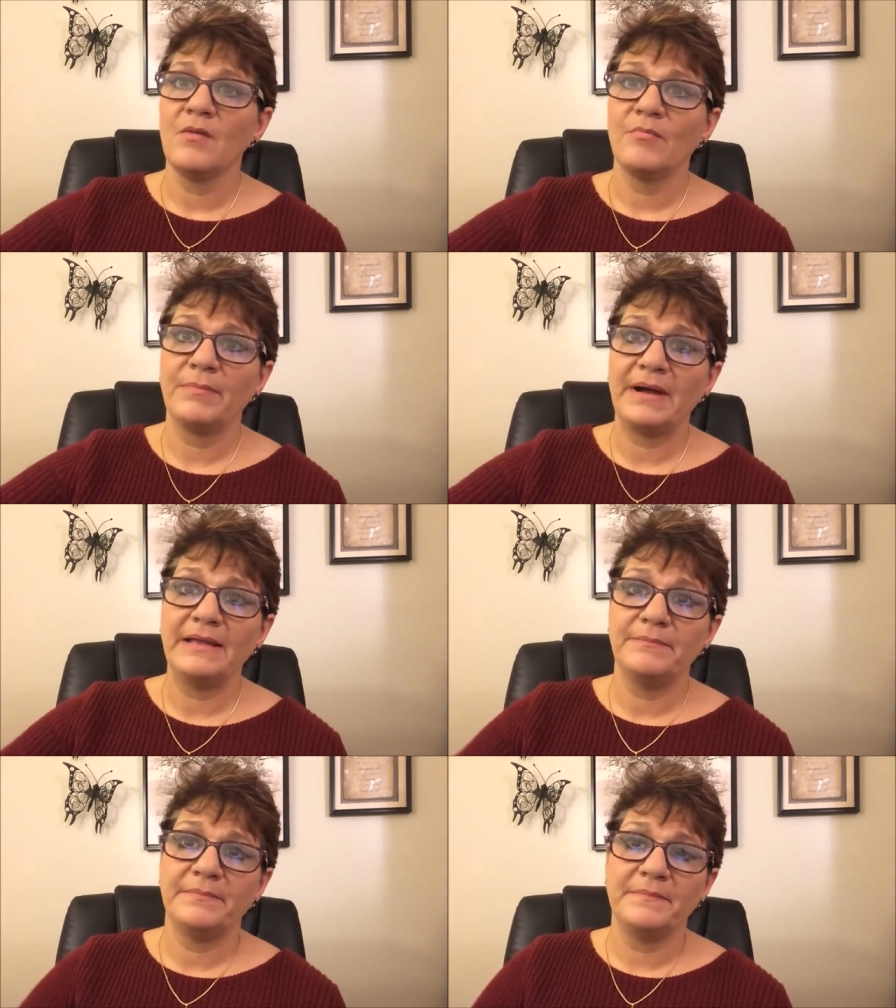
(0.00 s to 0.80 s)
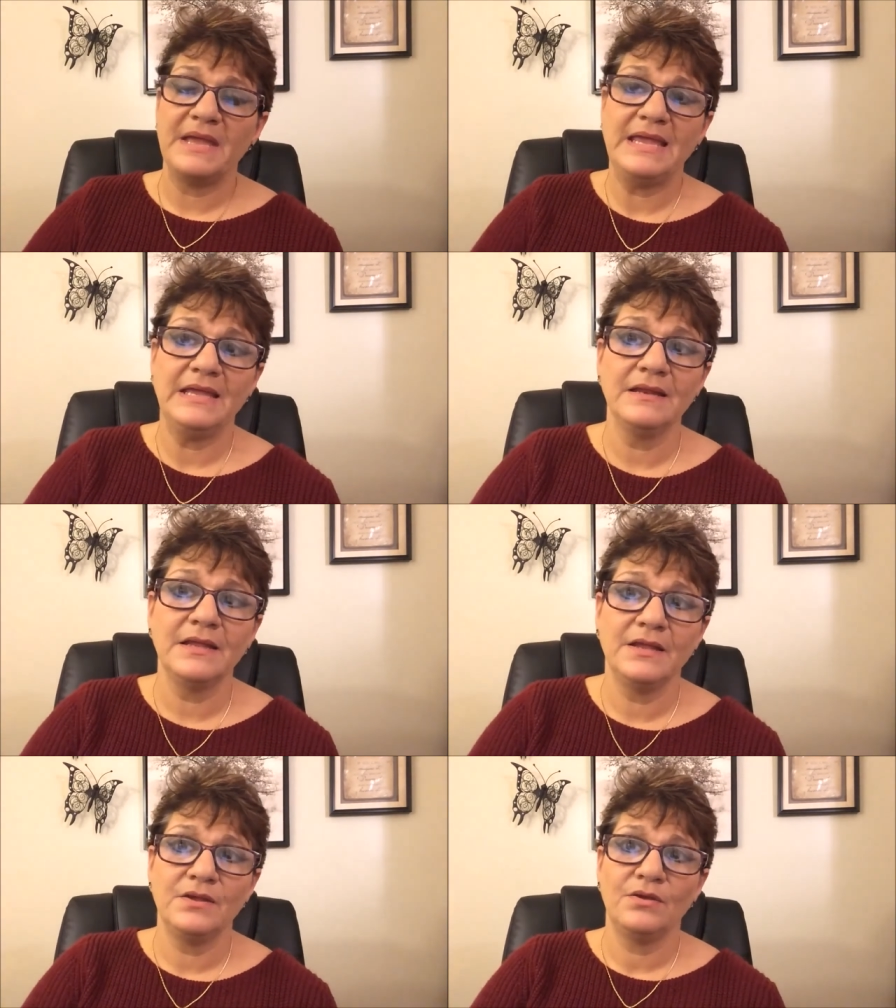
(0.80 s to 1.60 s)
But by
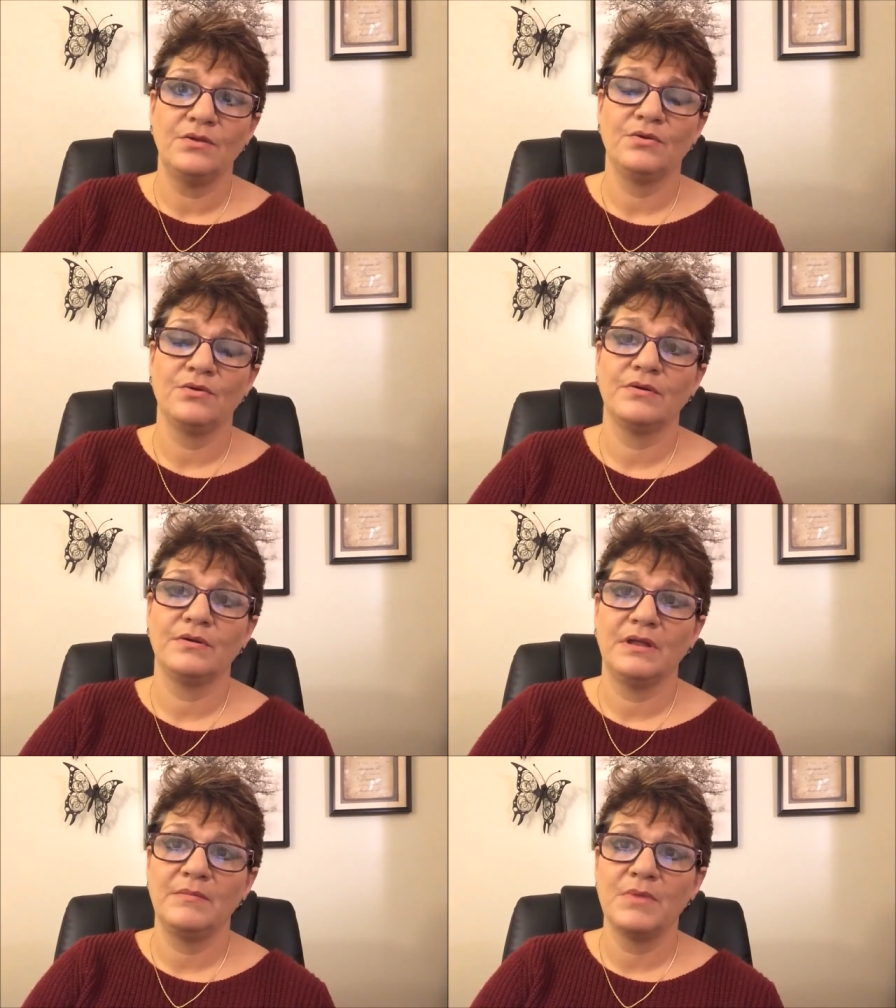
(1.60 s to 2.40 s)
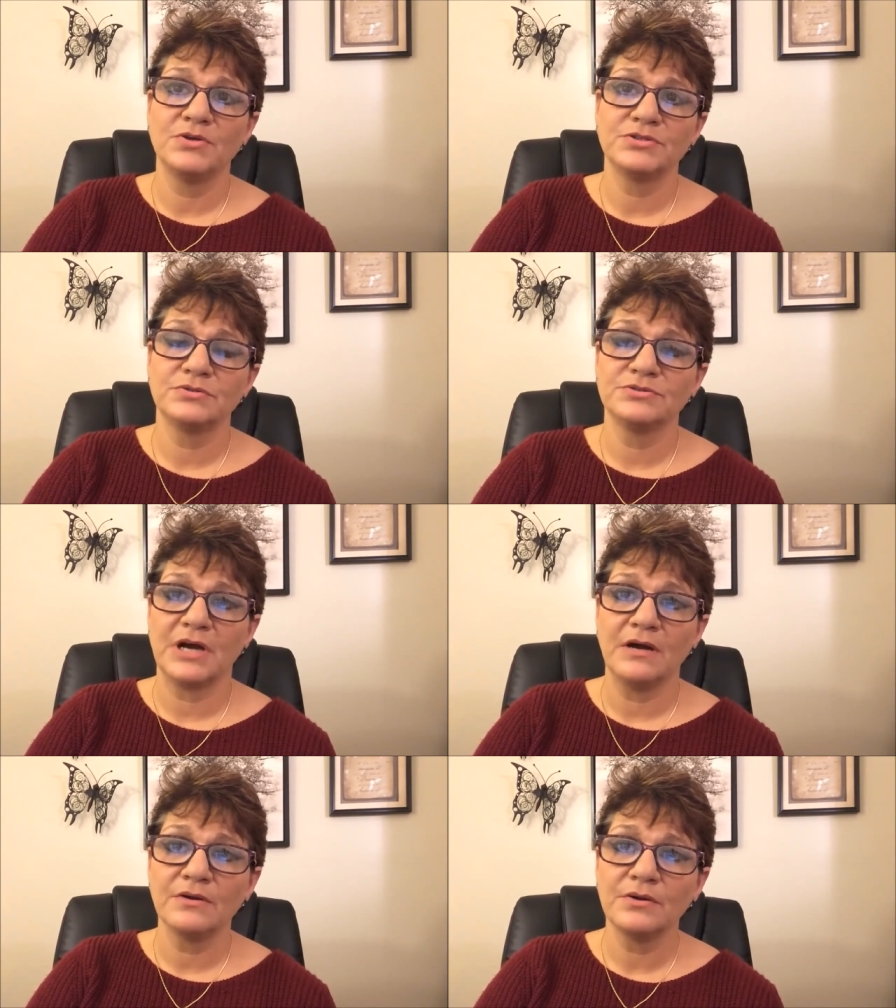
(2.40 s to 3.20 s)
healing your emotional
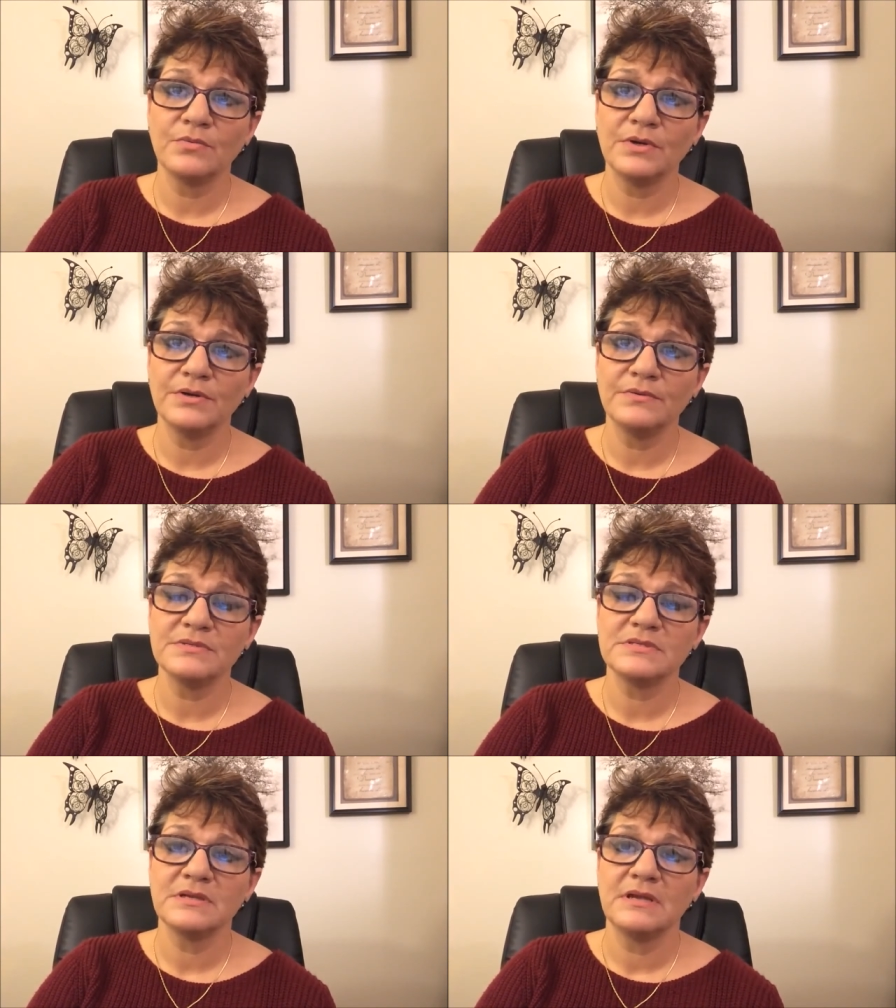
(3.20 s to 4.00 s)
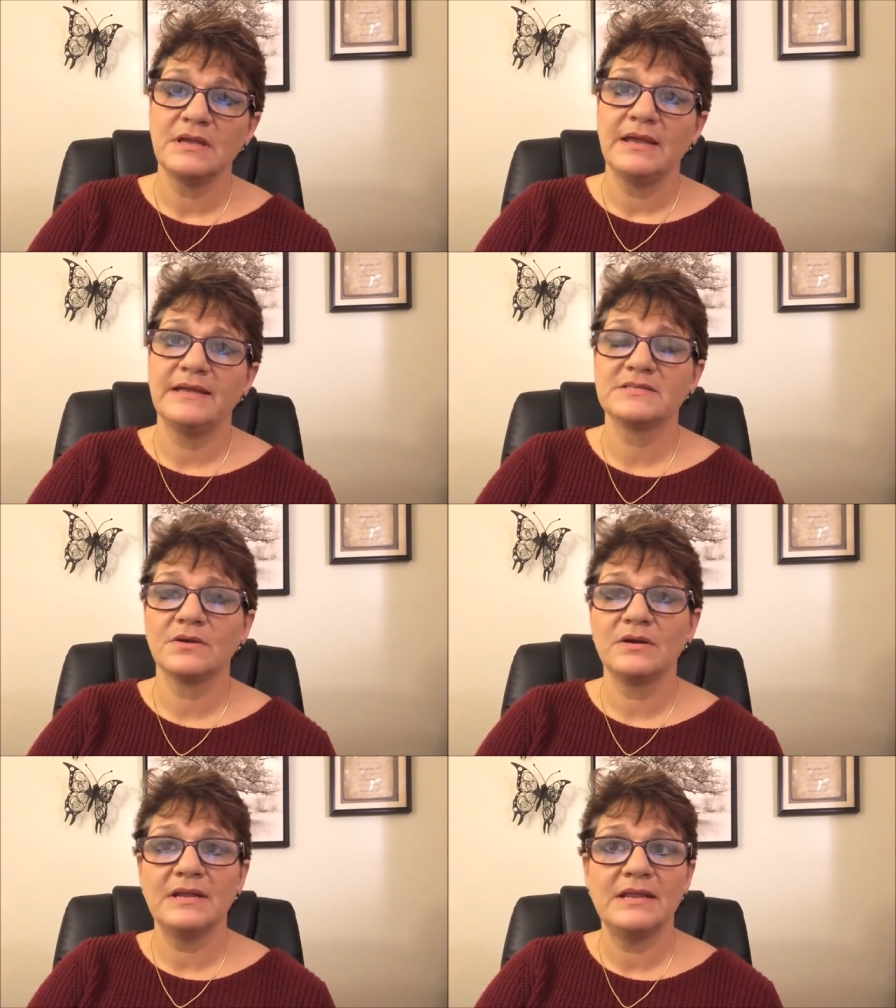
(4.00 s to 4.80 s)
childhood wounds, it's
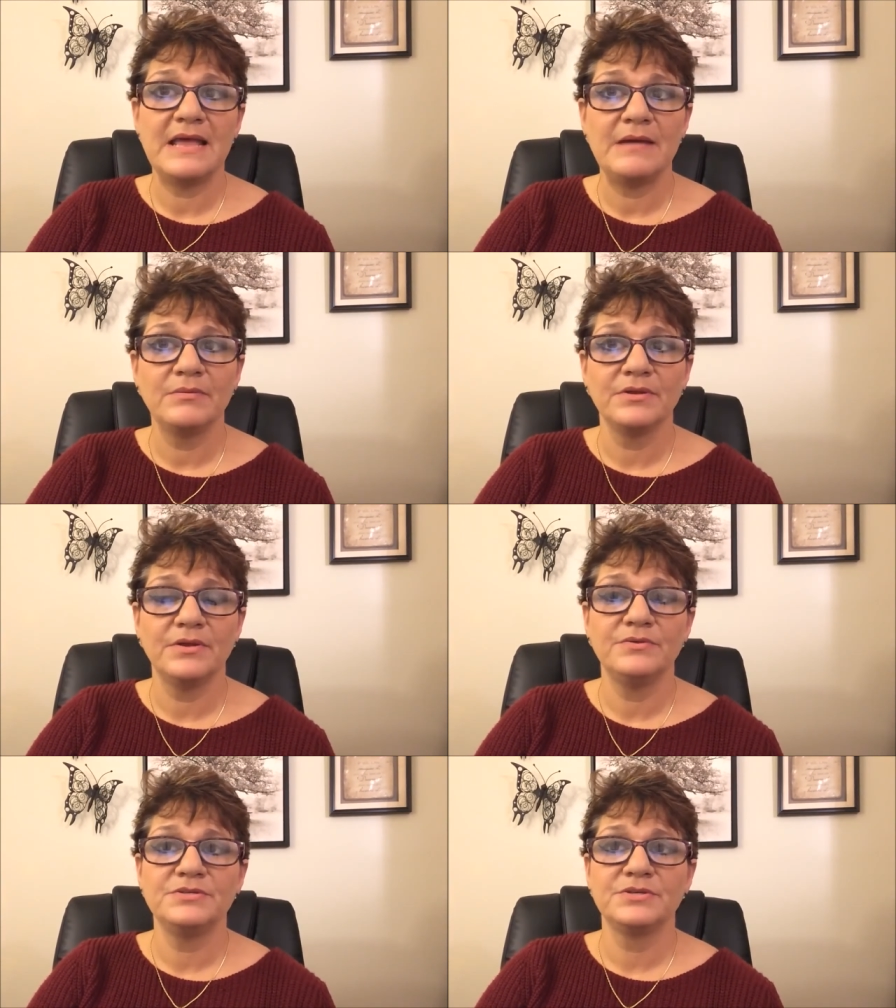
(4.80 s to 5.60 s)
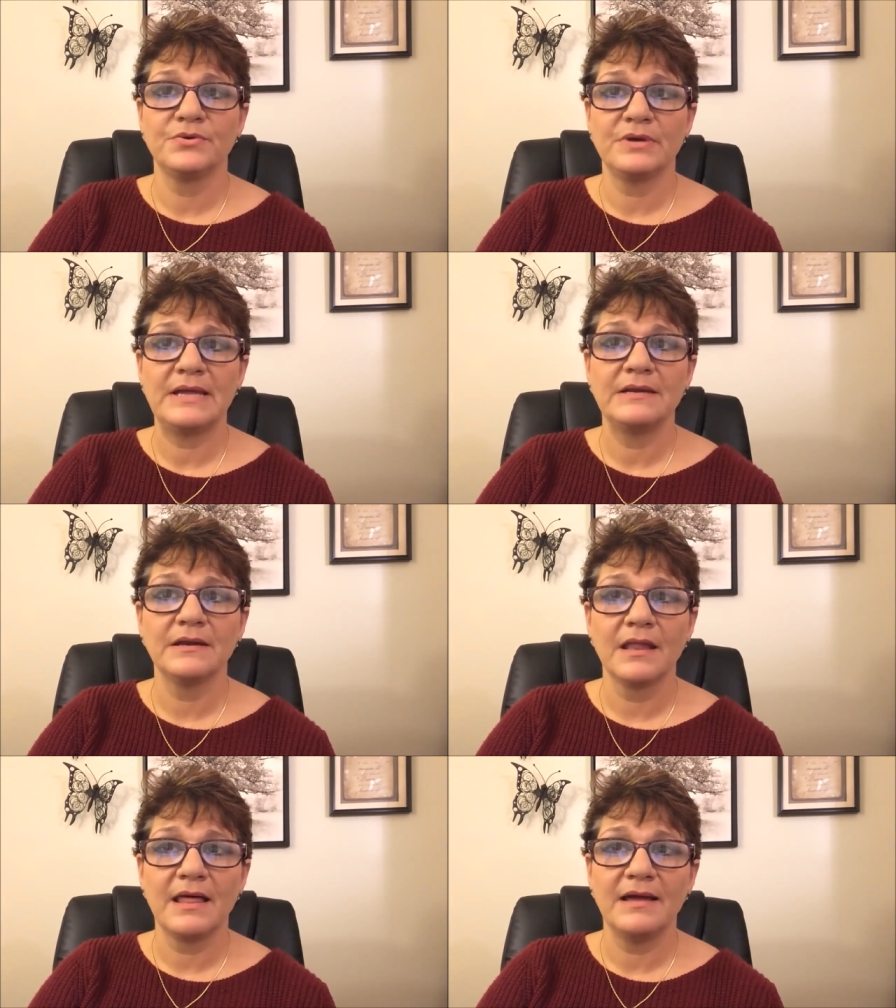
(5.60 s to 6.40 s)
going to enable you to create a
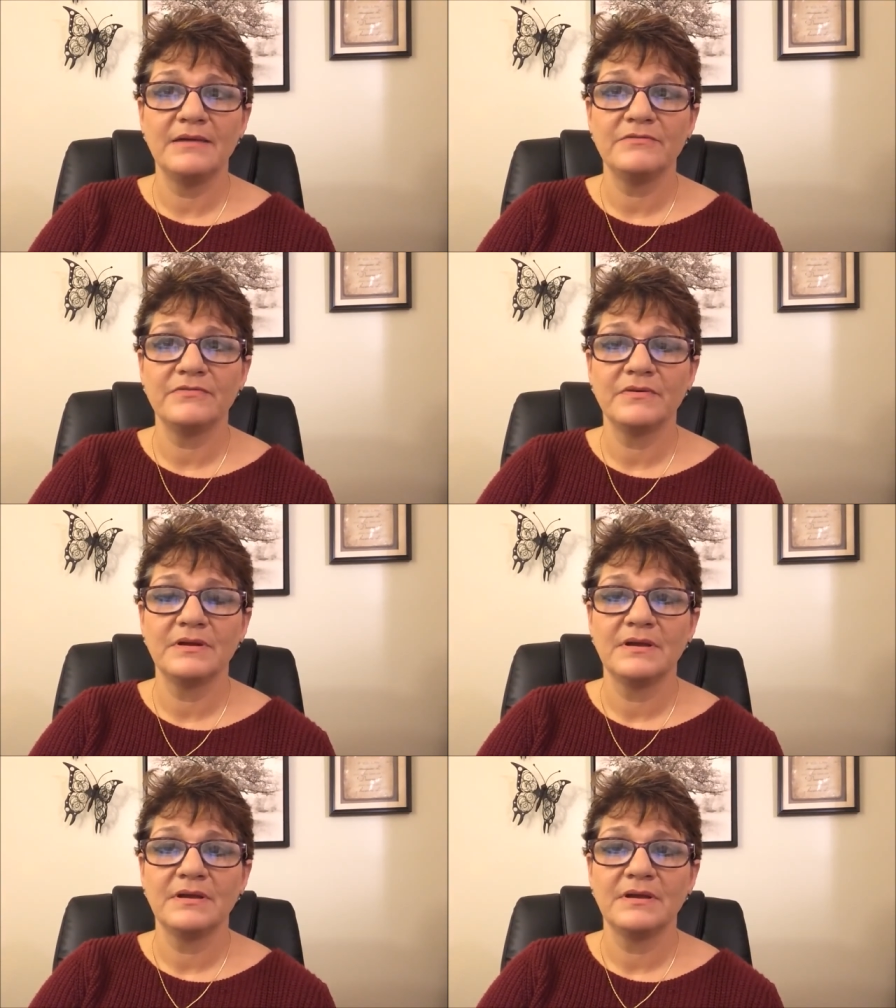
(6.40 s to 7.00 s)
life